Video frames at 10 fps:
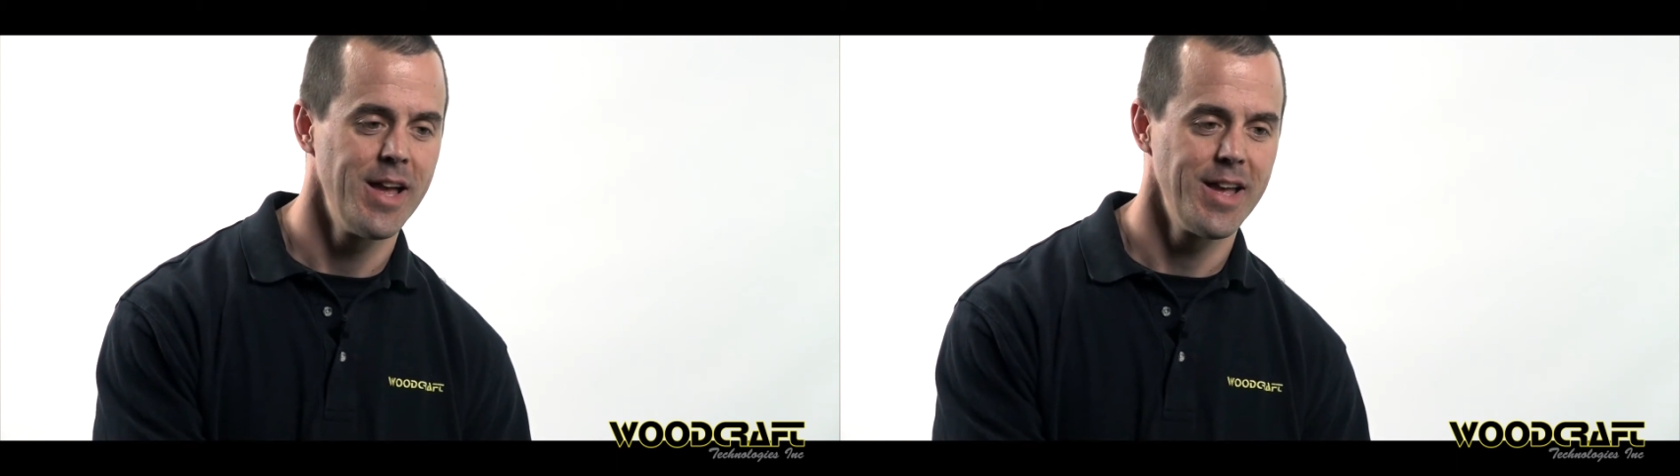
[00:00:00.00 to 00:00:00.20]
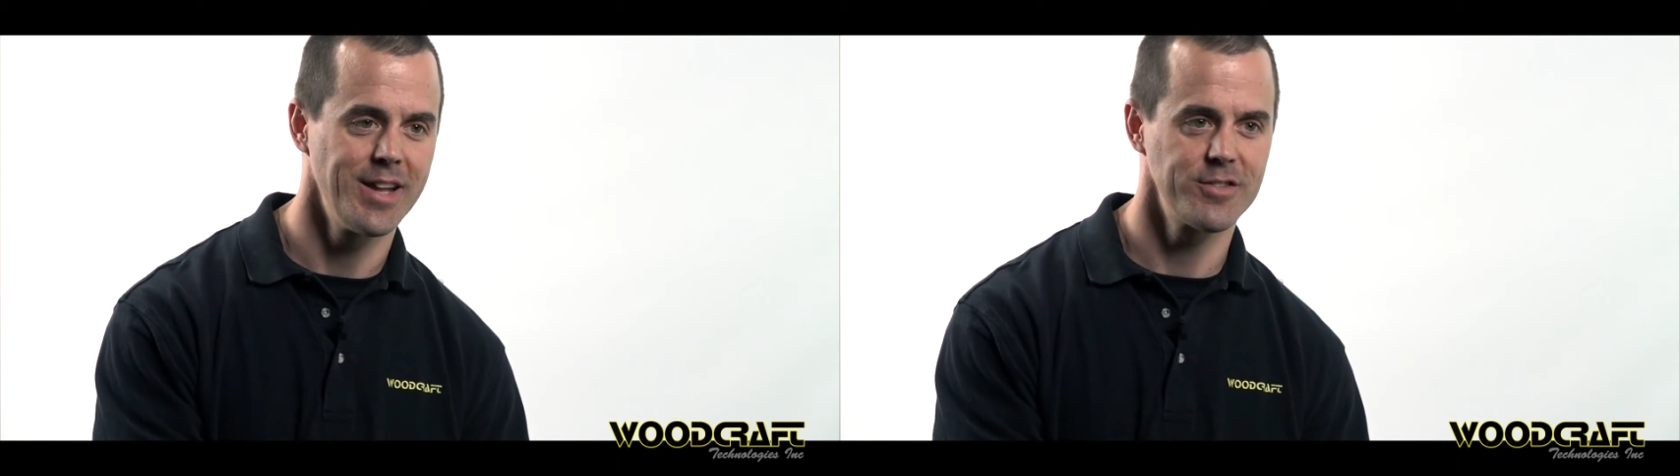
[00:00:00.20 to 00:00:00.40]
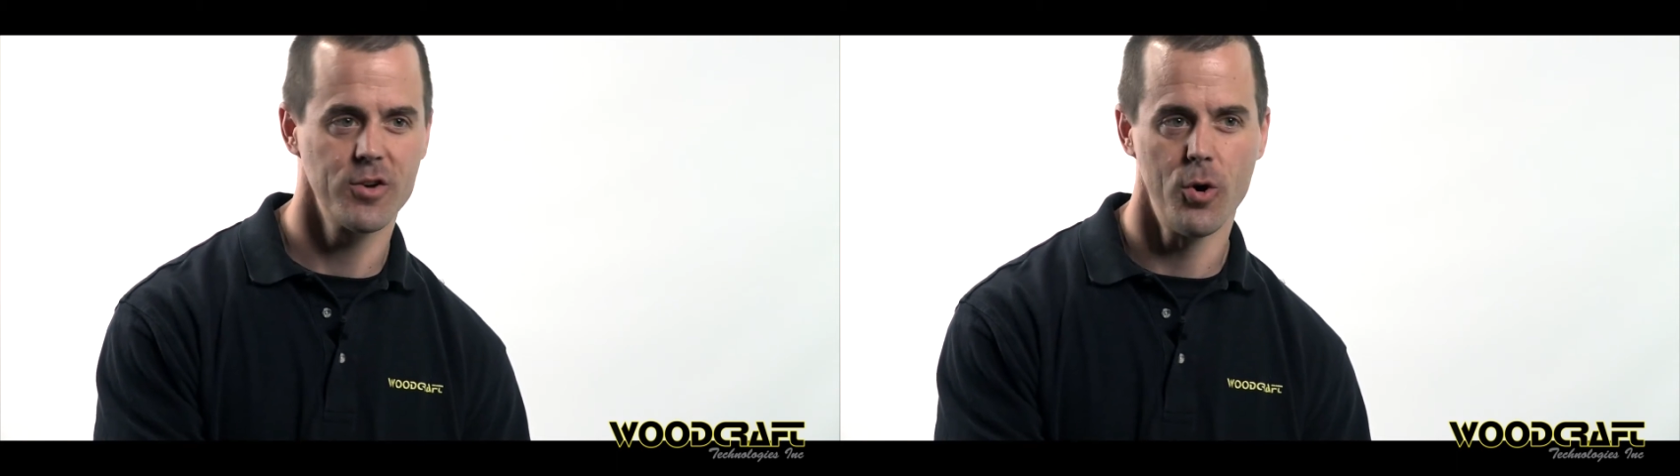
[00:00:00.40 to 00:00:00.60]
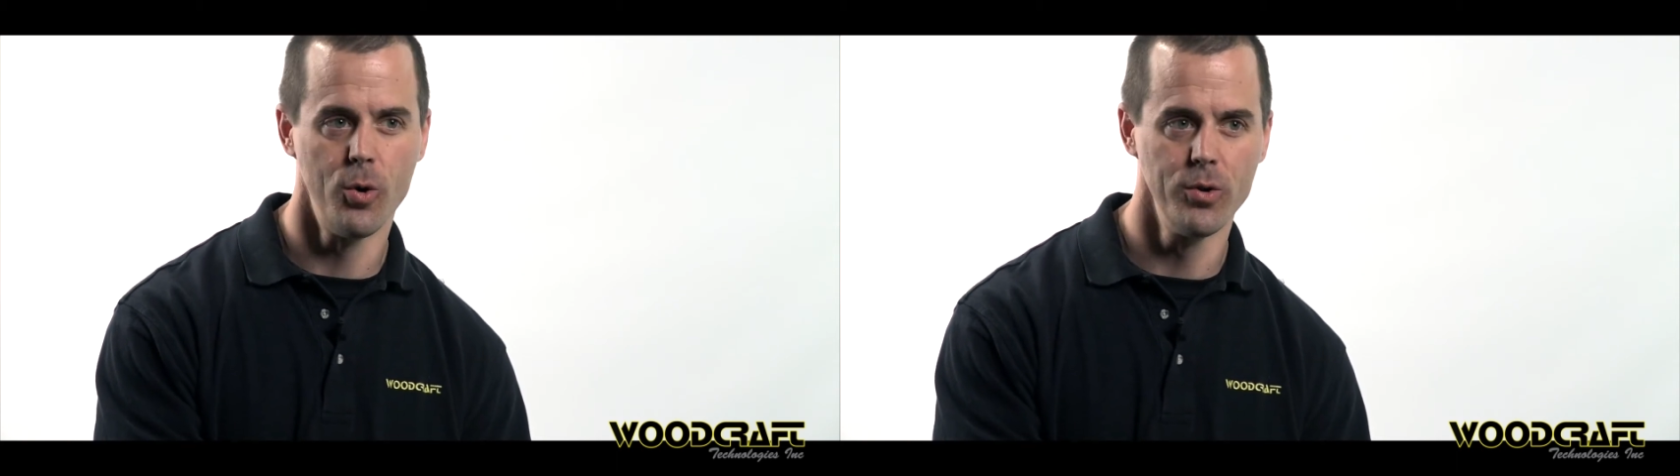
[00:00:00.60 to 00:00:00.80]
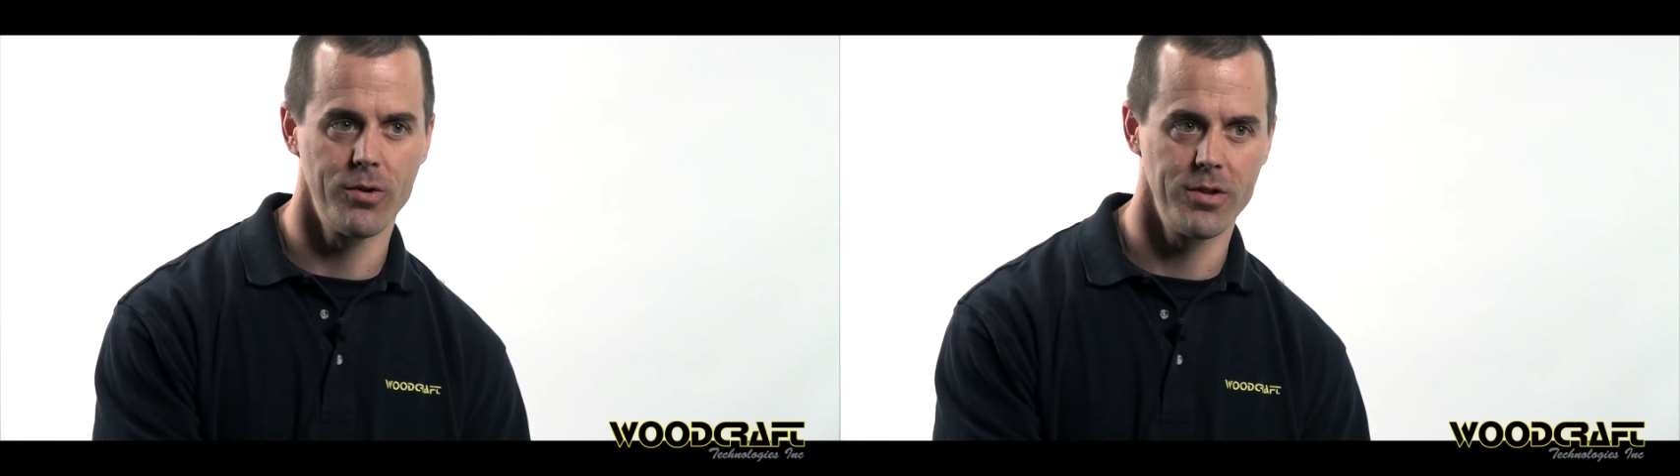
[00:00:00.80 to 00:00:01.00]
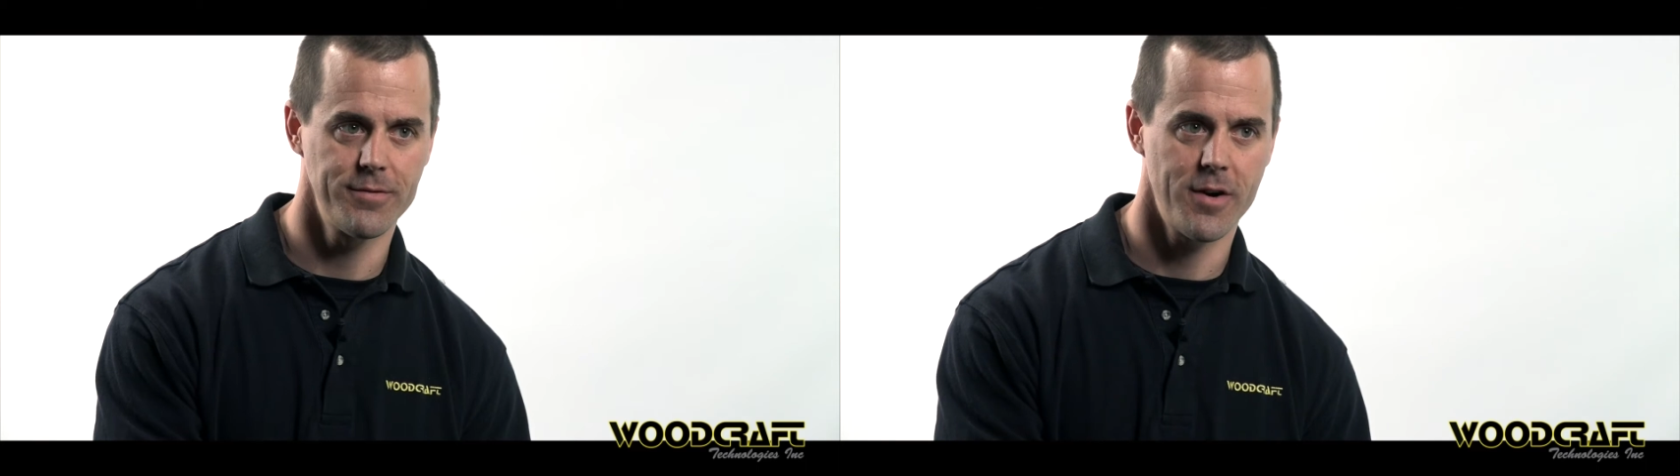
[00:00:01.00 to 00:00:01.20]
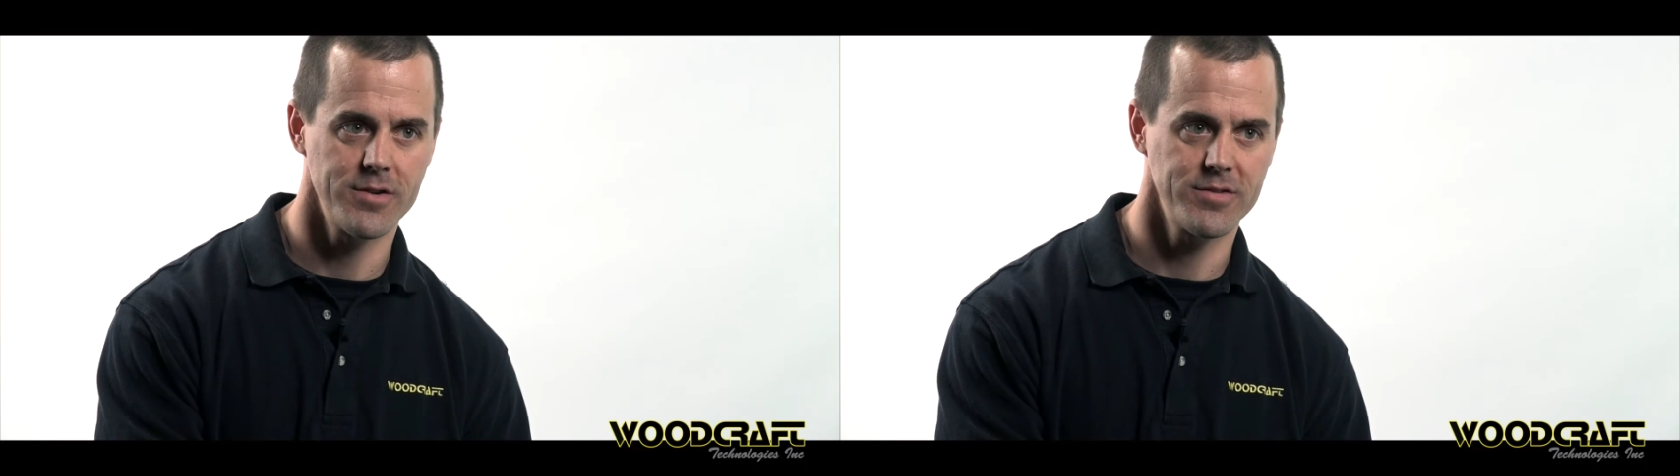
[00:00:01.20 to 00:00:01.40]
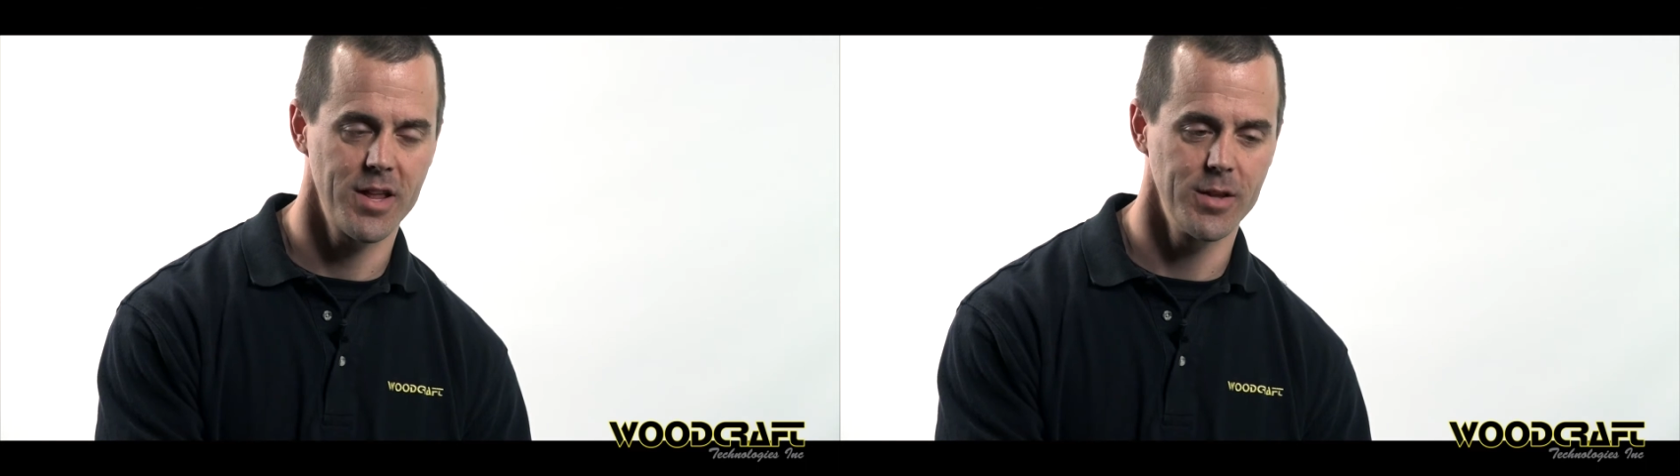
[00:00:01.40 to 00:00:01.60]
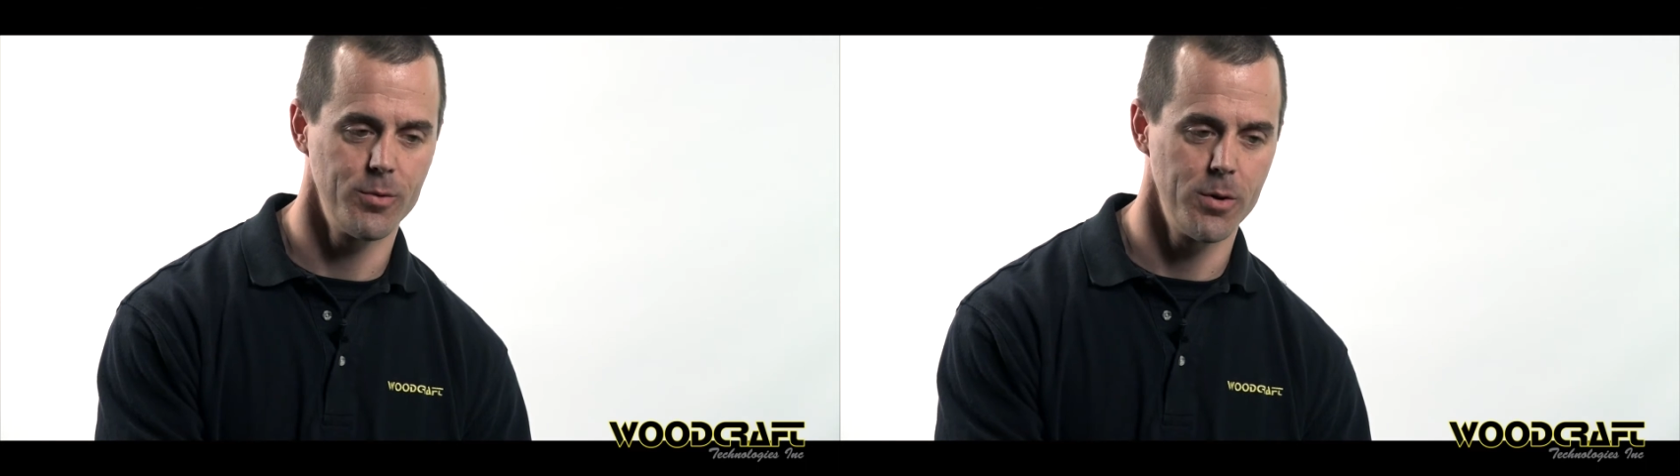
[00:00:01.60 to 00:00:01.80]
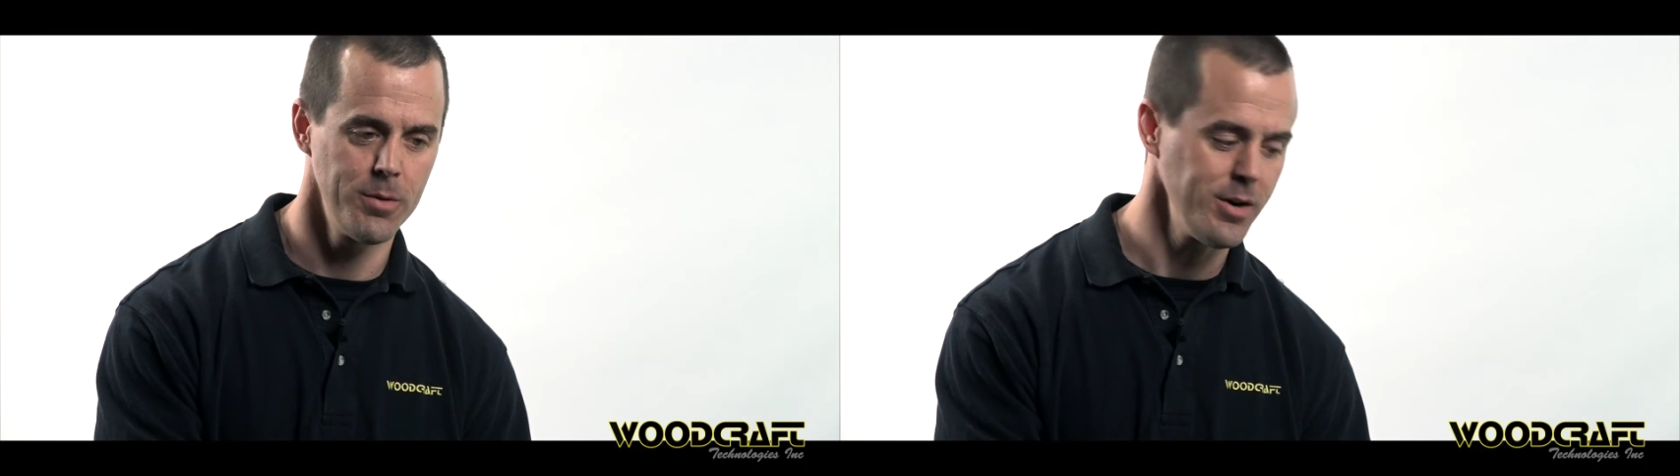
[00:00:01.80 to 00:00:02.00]
gets colder on the far side of the
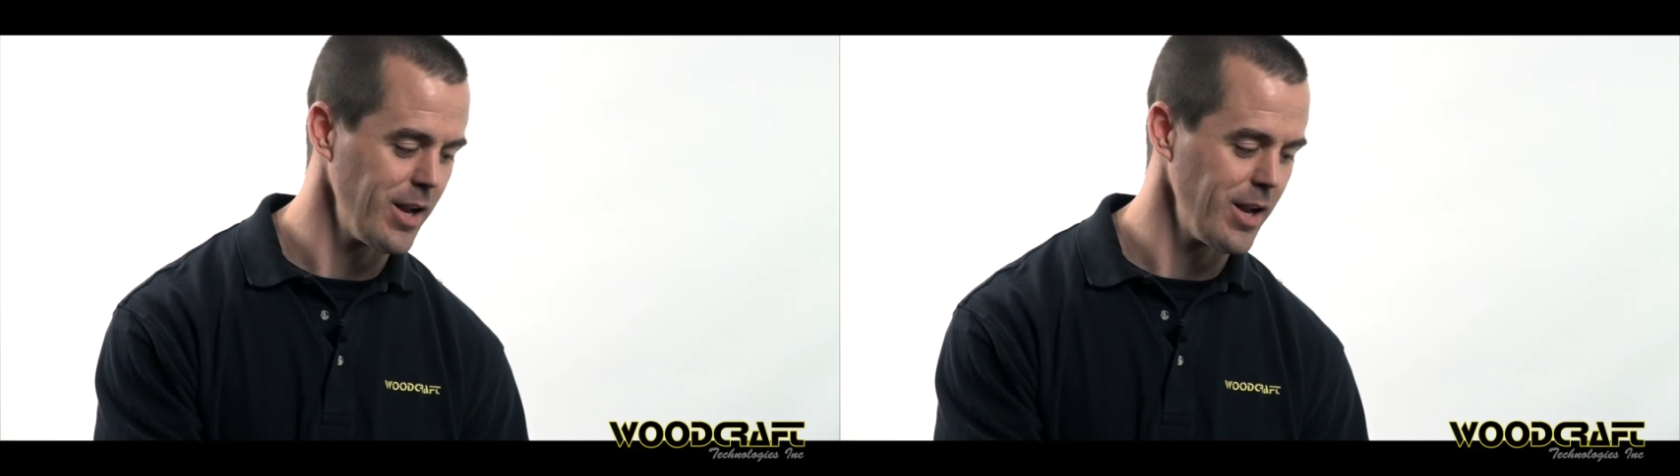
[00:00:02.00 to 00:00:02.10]
warmer,